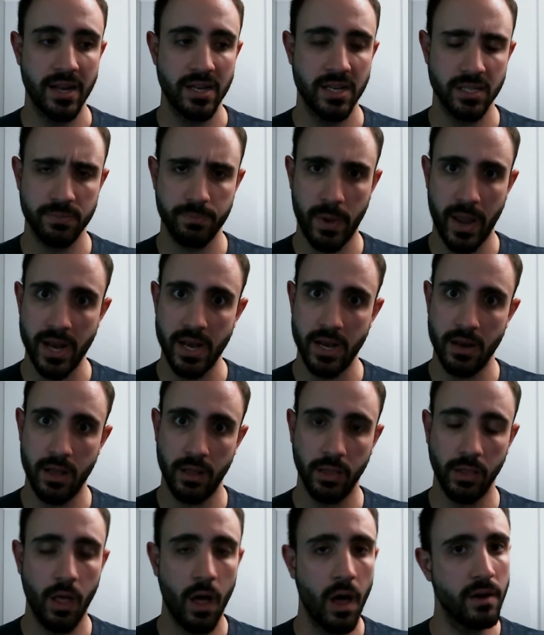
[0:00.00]
despite
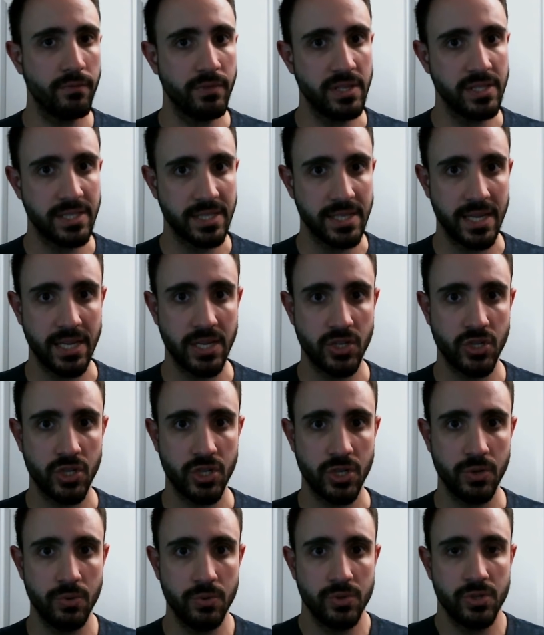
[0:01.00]
a lot of its
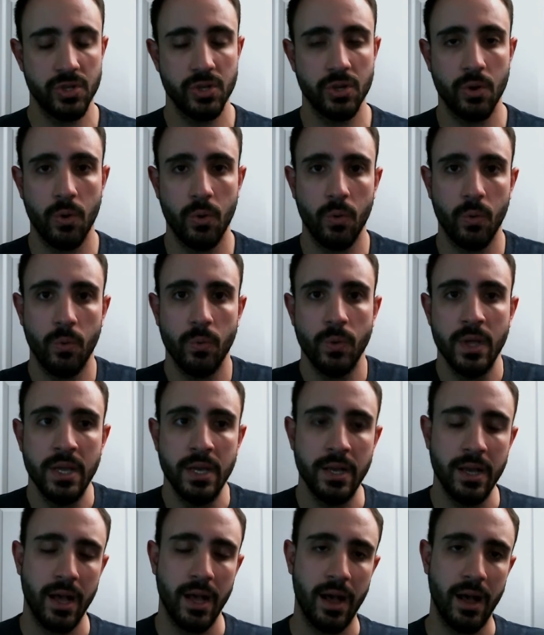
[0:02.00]
issues.
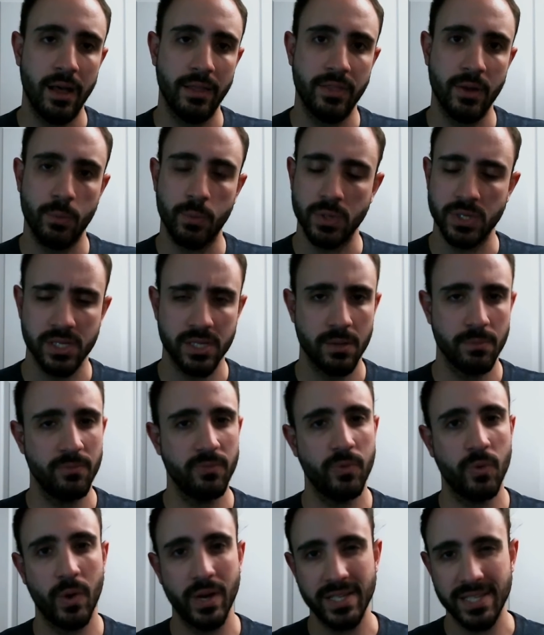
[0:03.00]
There were
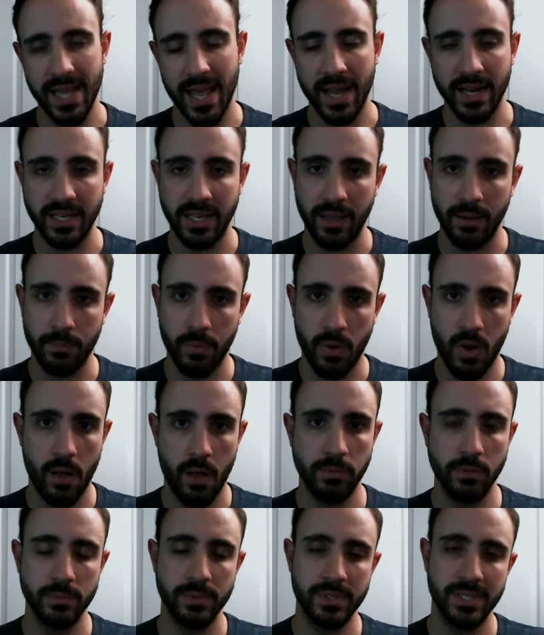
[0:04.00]
some voice acting
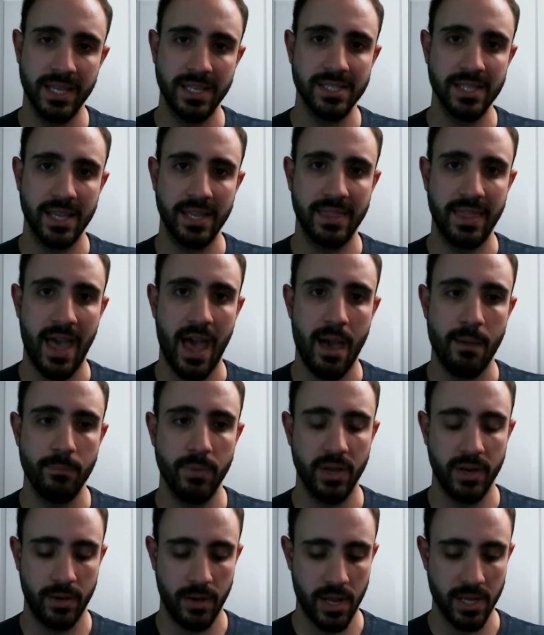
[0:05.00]
problems, things like that,
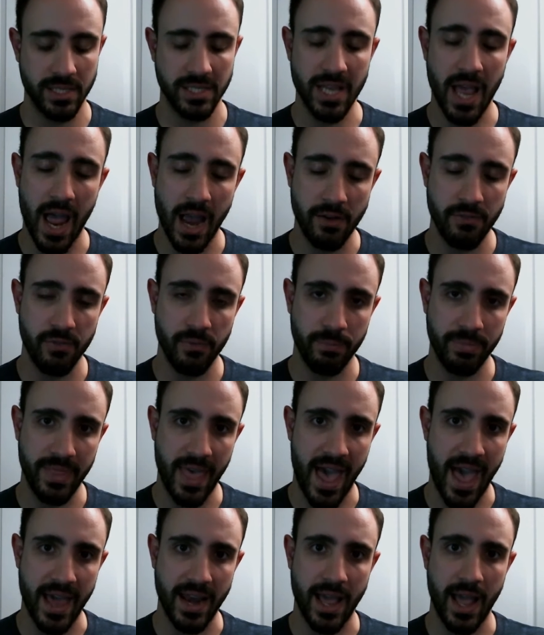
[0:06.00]
but aside from
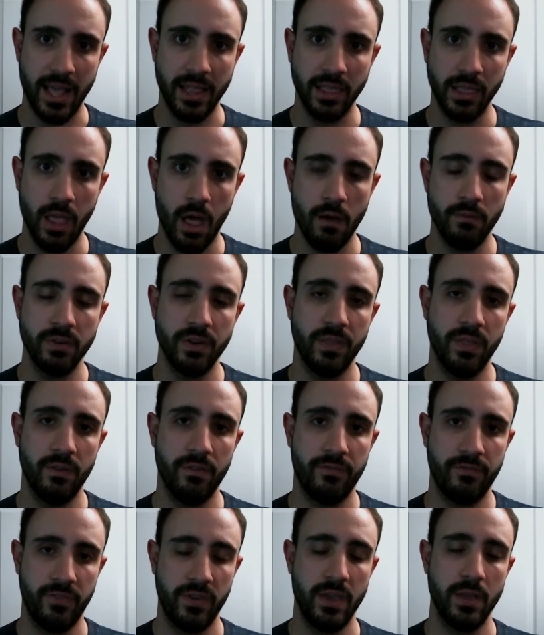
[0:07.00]
that, I loved
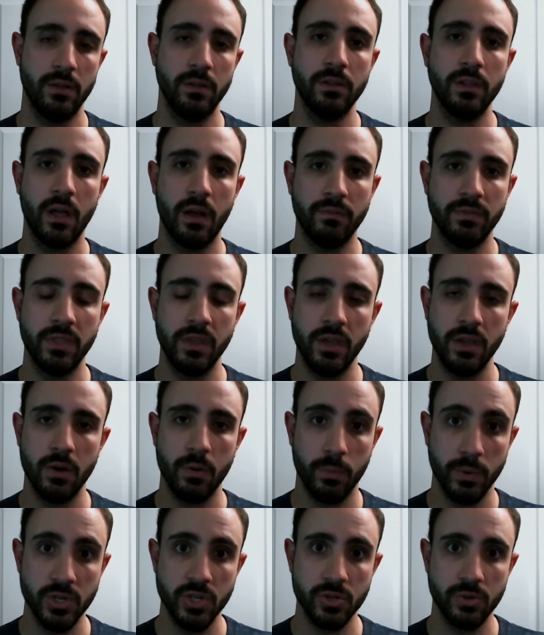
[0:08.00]
the feel of the
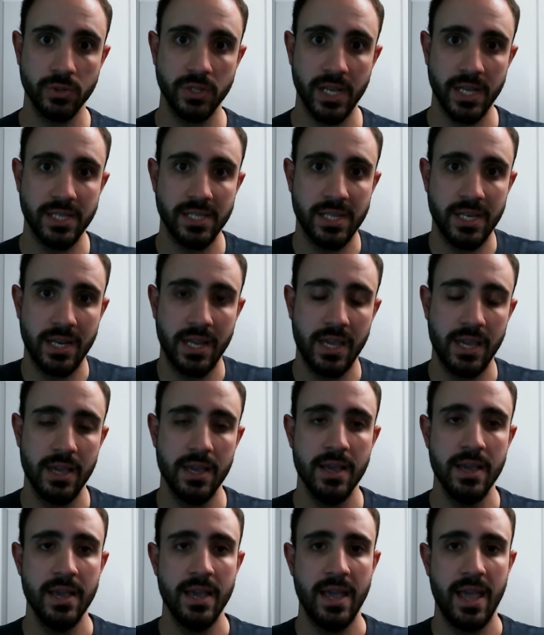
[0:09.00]
original Destiny,
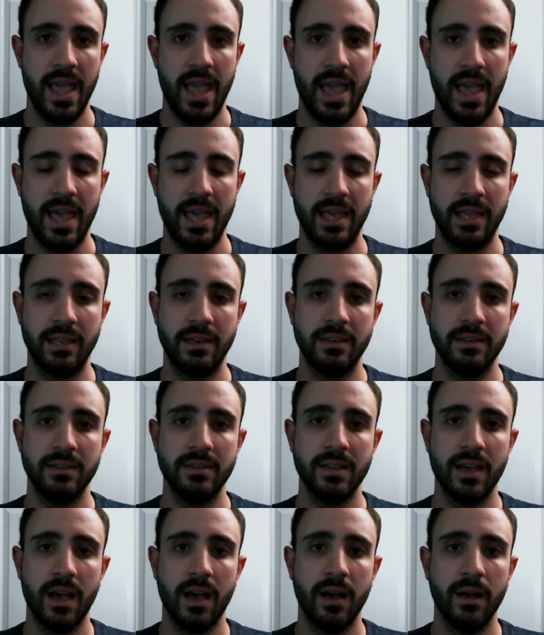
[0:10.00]

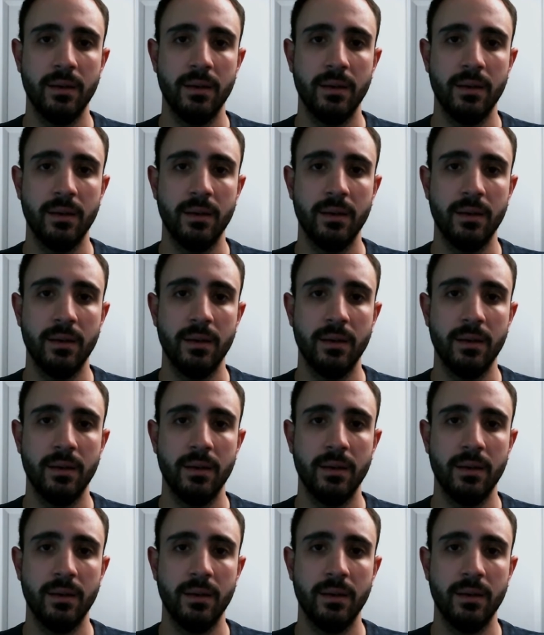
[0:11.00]
and